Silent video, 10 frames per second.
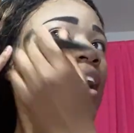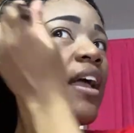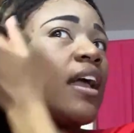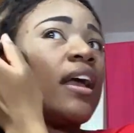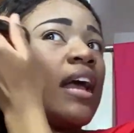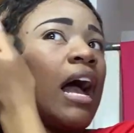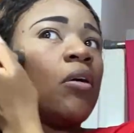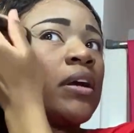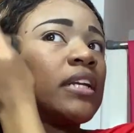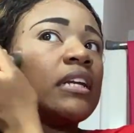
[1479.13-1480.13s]
and how
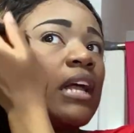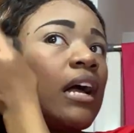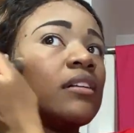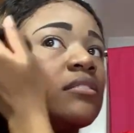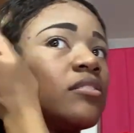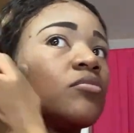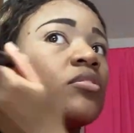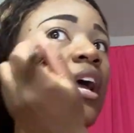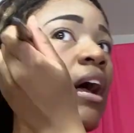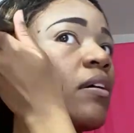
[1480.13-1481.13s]
can it
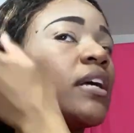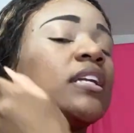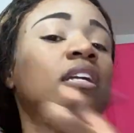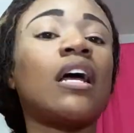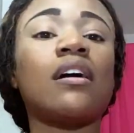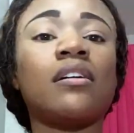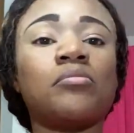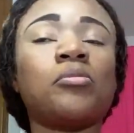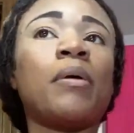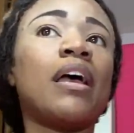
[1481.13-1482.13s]
not
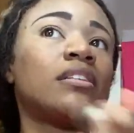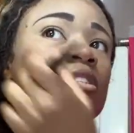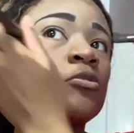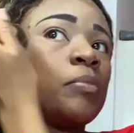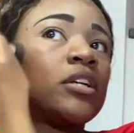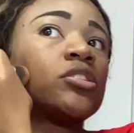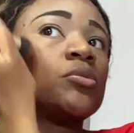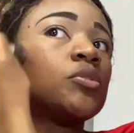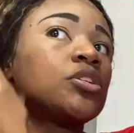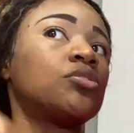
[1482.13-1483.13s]
come to pass,
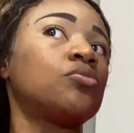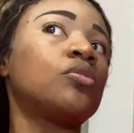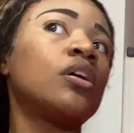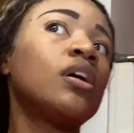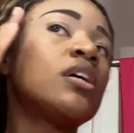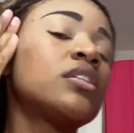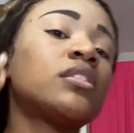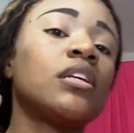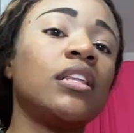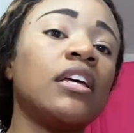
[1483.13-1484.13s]
especially when you
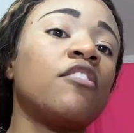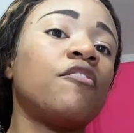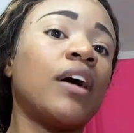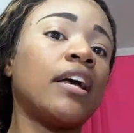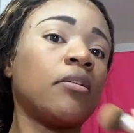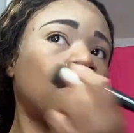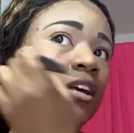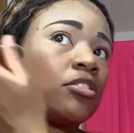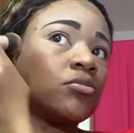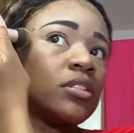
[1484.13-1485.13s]
solidify it by
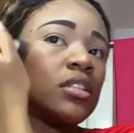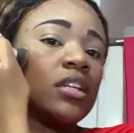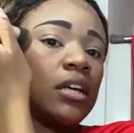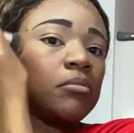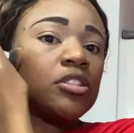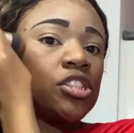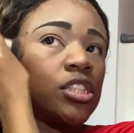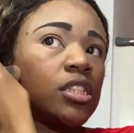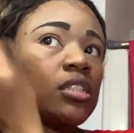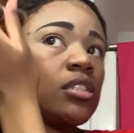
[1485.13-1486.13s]
using the name of
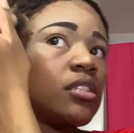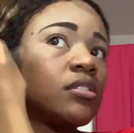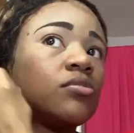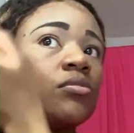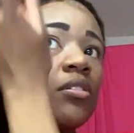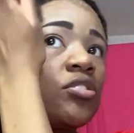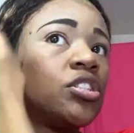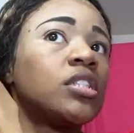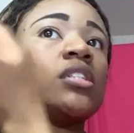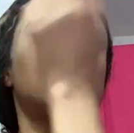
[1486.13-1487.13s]
Jesus.
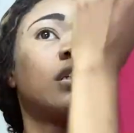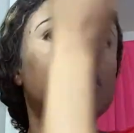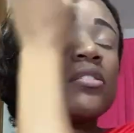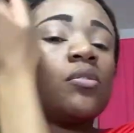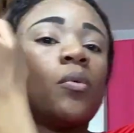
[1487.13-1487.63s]
Jesus is the